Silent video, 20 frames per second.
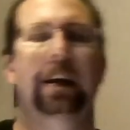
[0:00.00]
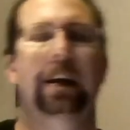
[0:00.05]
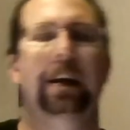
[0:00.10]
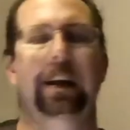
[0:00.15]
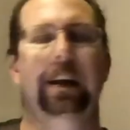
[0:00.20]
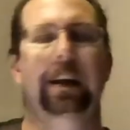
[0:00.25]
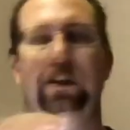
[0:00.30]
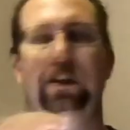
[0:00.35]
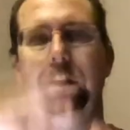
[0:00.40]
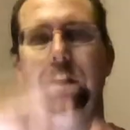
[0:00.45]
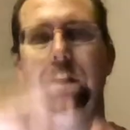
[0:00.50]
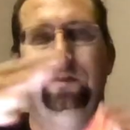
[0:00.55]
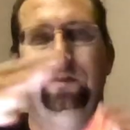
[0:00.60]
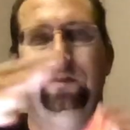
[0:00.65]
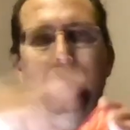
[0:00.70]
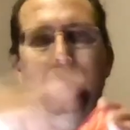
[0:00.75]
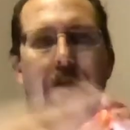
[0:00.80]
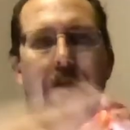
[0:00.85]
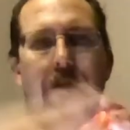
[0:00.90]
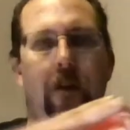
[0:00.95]
It should
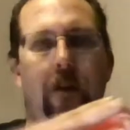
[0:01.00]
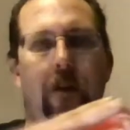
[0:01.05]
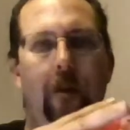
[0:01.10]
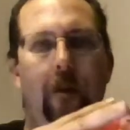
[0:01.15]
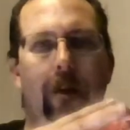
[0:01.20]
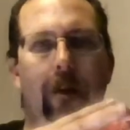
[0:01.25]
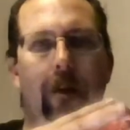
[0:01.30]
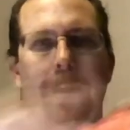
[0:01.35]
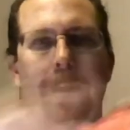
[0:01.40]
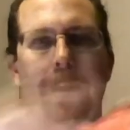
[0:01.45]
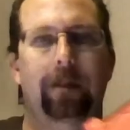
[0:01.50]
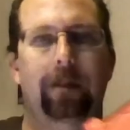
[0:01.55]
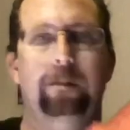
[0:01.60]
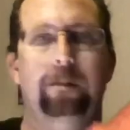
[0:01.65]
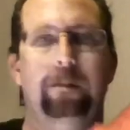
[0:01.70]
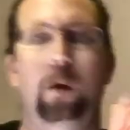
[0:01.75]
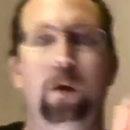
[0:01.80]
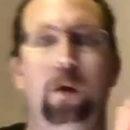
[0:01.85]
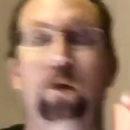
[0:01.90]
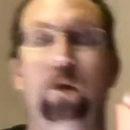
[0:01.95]

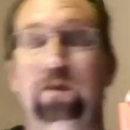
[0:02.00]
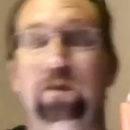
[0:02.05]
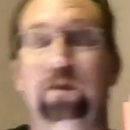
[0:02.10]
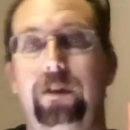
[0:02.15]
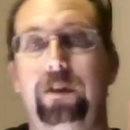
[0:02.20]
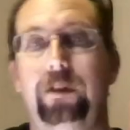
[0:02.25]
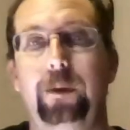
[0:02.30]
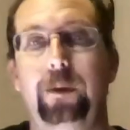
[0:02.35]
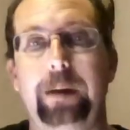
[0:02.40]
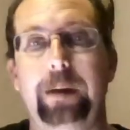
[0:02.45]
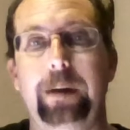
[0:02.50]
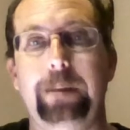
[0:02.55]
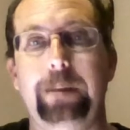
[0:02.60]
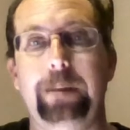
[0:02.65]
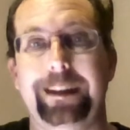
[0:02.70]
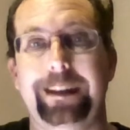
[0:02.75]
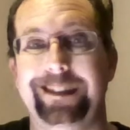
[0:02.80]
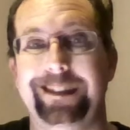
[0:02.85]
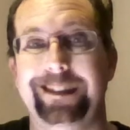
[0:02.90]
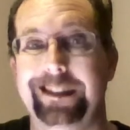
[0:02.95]
mold to it
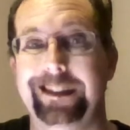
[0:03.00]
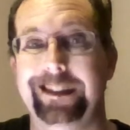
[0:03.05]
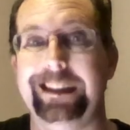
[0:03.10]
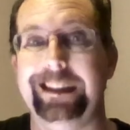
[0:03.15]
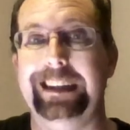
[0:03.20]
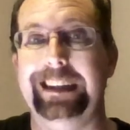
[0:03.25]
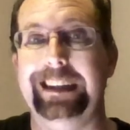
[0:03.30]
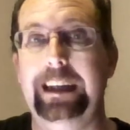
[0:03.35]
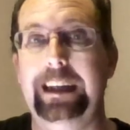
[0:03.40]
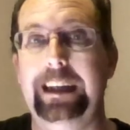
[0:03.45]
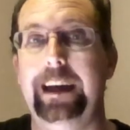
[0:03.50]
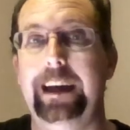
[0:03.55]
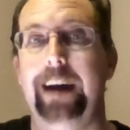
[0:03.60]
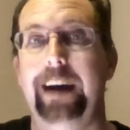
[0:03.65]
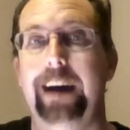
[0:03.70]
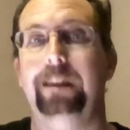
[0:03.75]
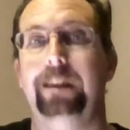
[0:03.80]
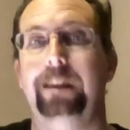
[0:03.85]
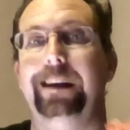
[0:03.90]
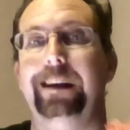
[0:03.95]
because it is a decal
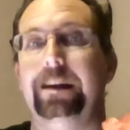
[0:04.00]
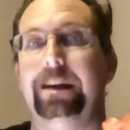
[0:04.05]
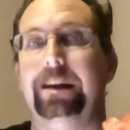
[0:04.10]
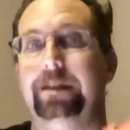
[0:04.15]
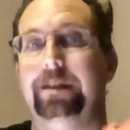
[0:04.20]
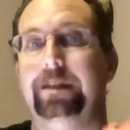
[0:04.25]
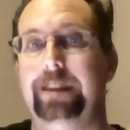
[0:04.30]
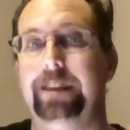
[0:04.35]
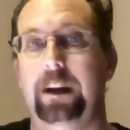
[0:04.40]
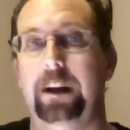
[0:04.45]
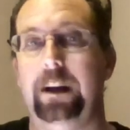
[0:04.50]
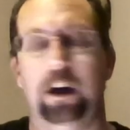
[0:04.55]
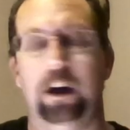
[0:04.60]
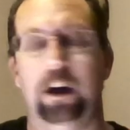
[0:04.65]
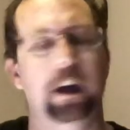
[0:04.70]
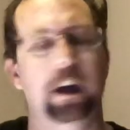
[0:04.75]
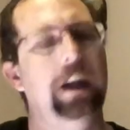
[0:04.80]
and not a sticker.